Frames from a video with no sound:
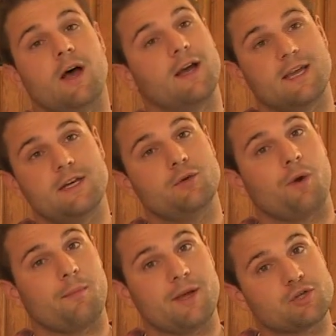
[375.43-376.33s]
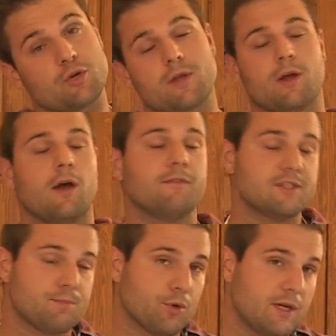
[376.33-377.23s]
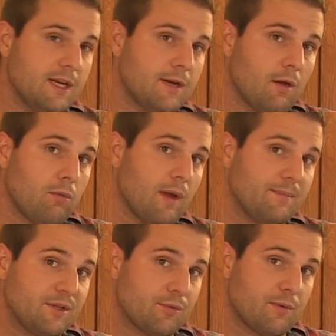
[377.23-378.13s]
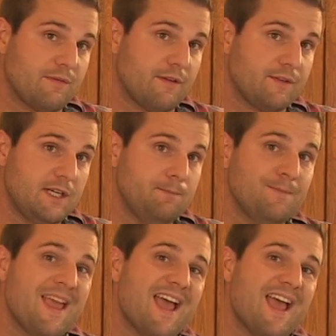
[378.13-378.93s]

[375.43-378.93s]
Again, you want to make sure that your oven's preheated all the way up to 350,